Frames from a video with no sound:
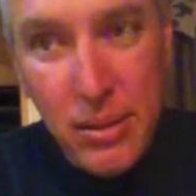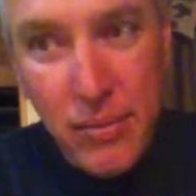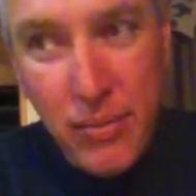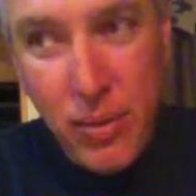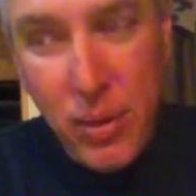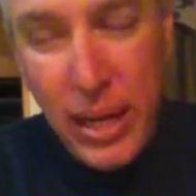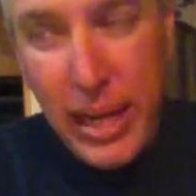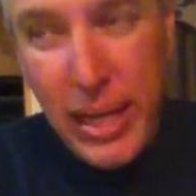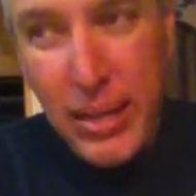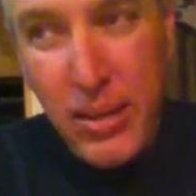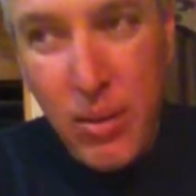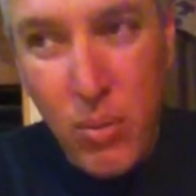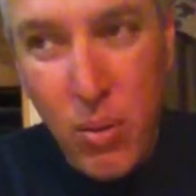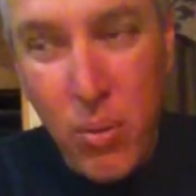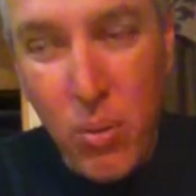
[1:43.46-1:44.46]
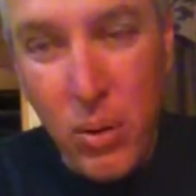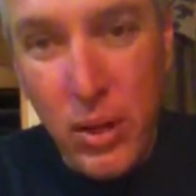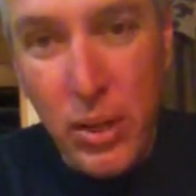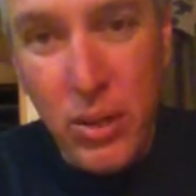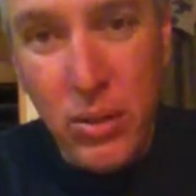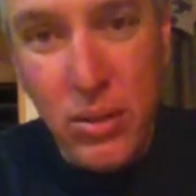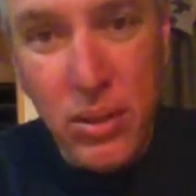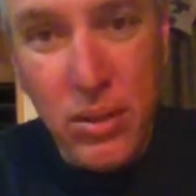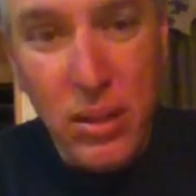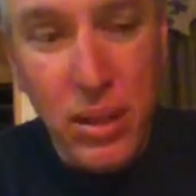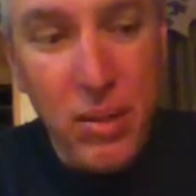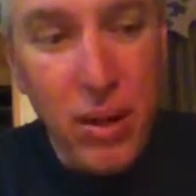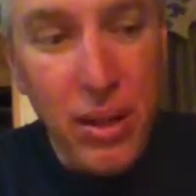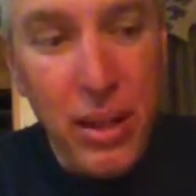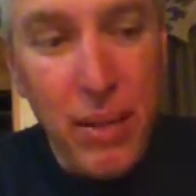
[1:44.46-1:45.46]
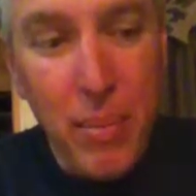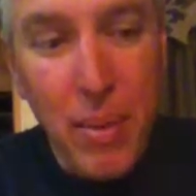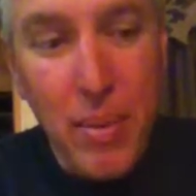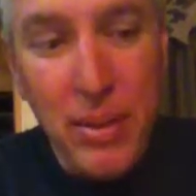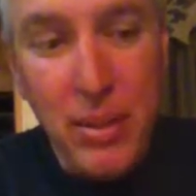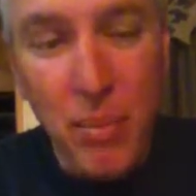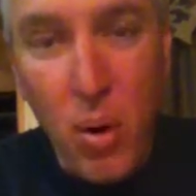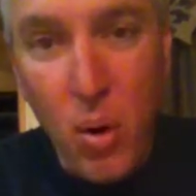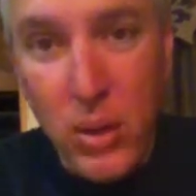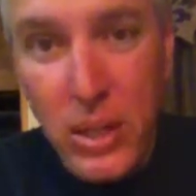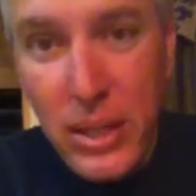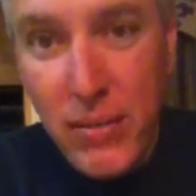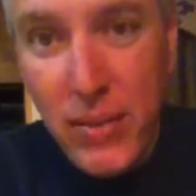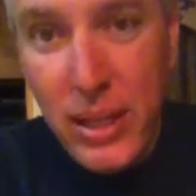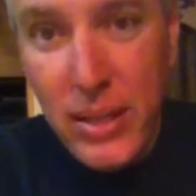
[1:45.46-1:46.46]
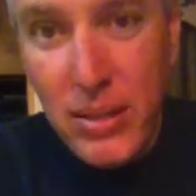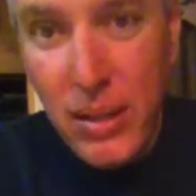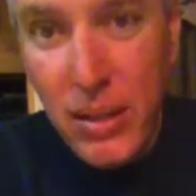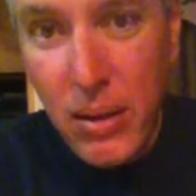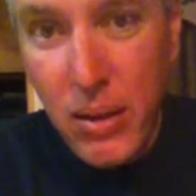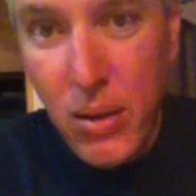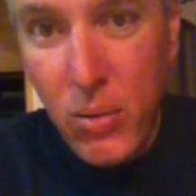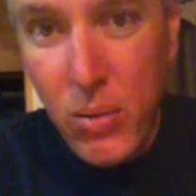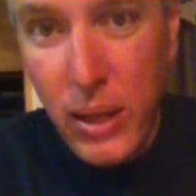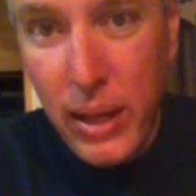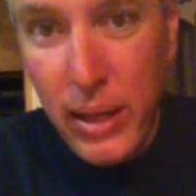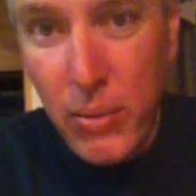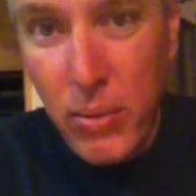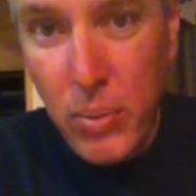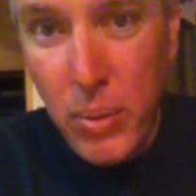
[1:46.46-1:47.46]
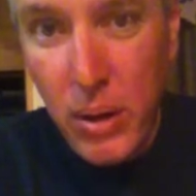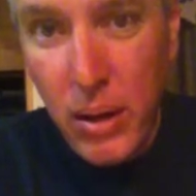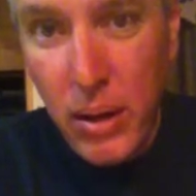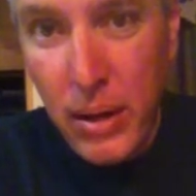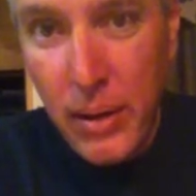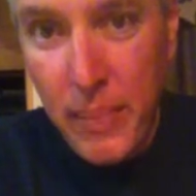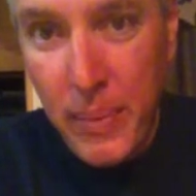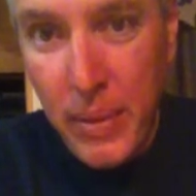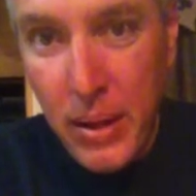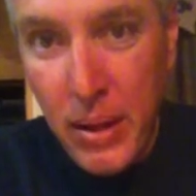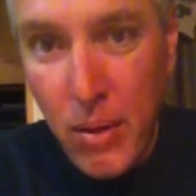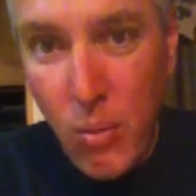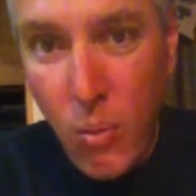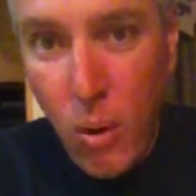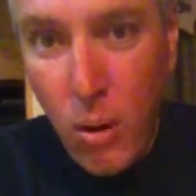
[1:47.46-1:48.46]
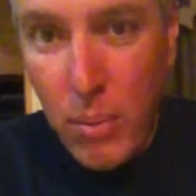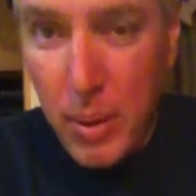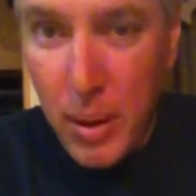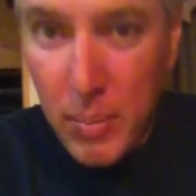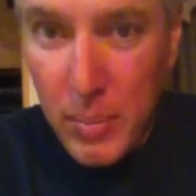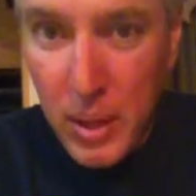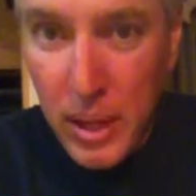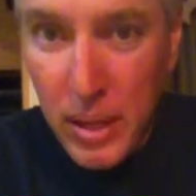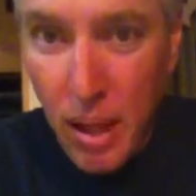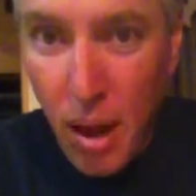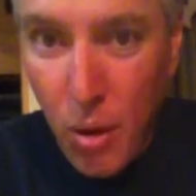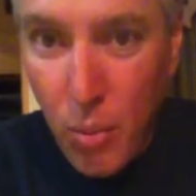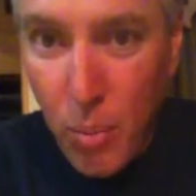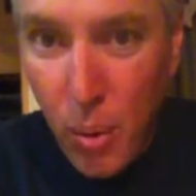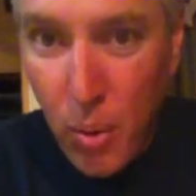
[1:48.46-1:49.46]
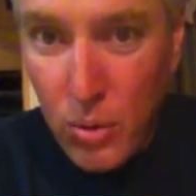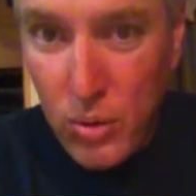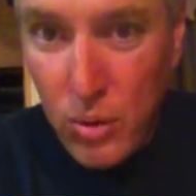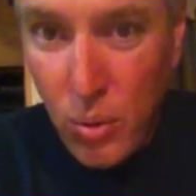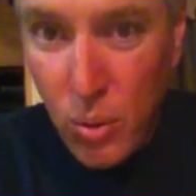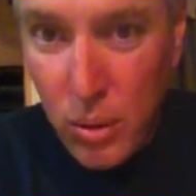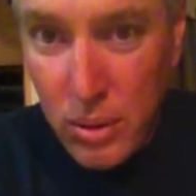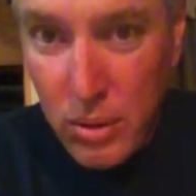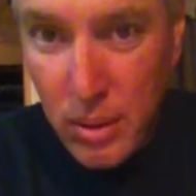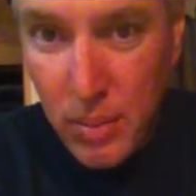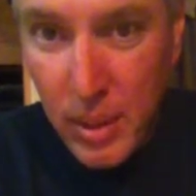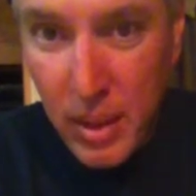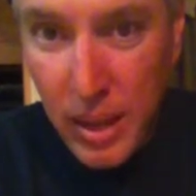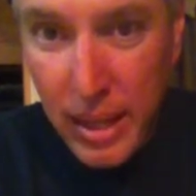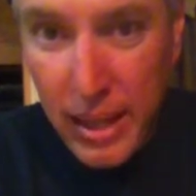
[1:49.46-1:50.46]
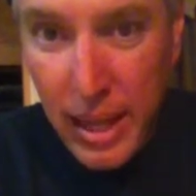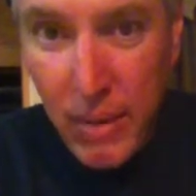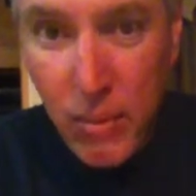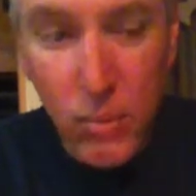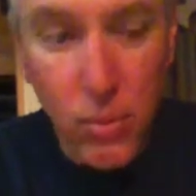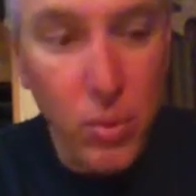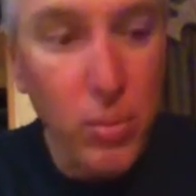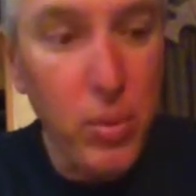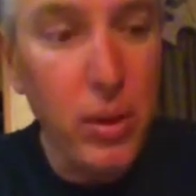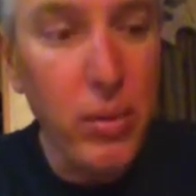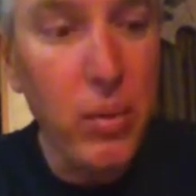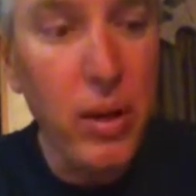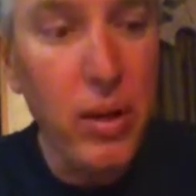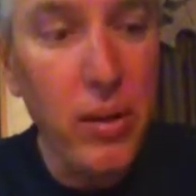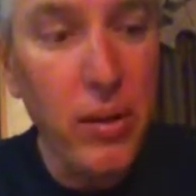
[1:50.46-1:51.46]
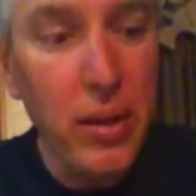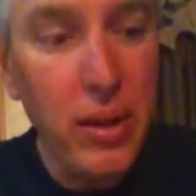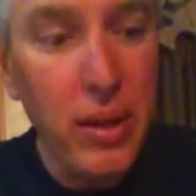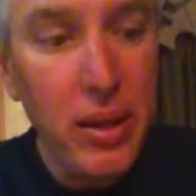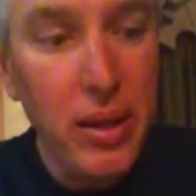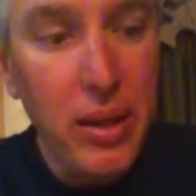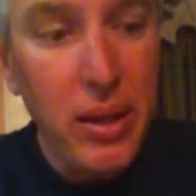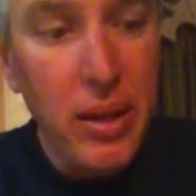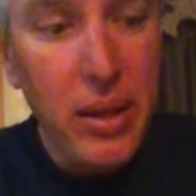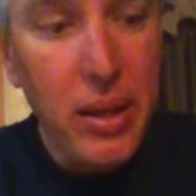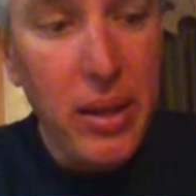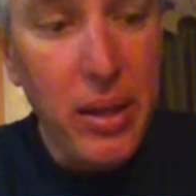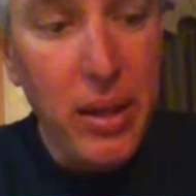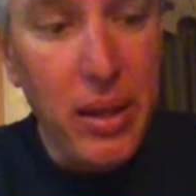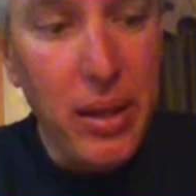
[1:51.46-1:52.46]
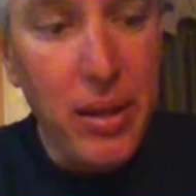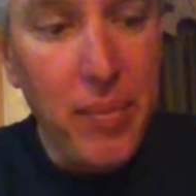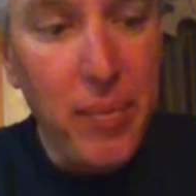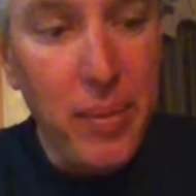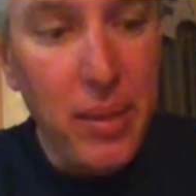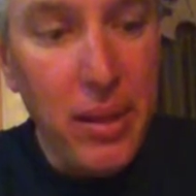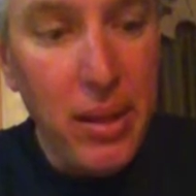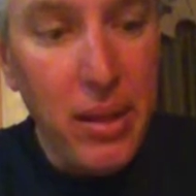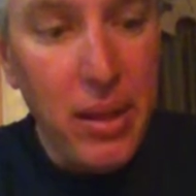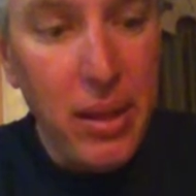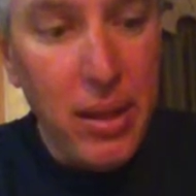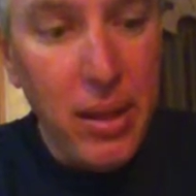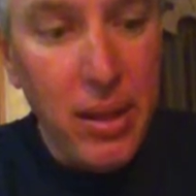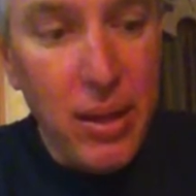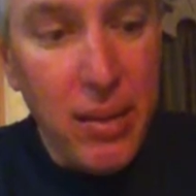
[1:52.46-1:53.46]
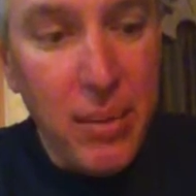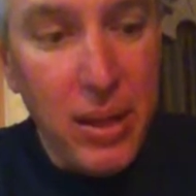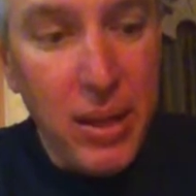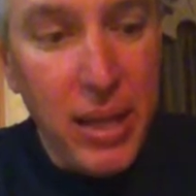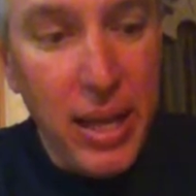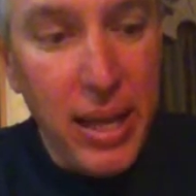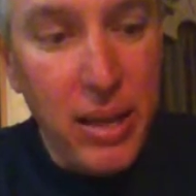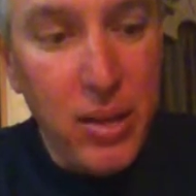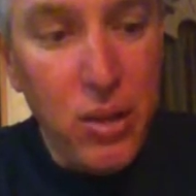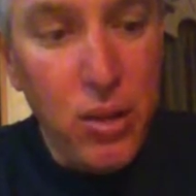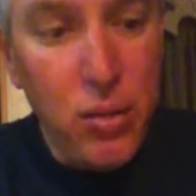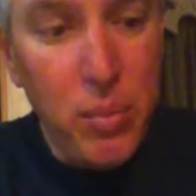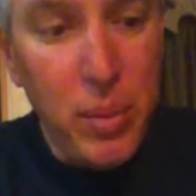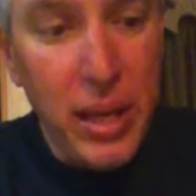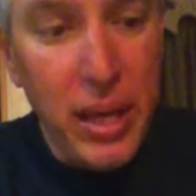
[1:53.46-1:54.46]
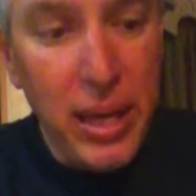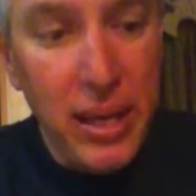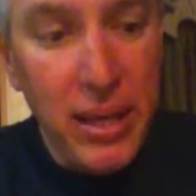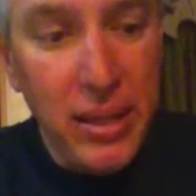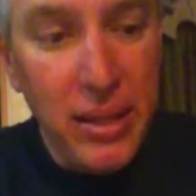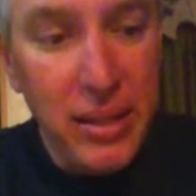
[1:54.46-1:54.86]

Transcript: for heat and what we're going to use, it's not the right thing. Maybe some RTV silicone like you would put on a water pump you get at the auto parts store, something like that would work pretty well. I'm going to take a toothpick,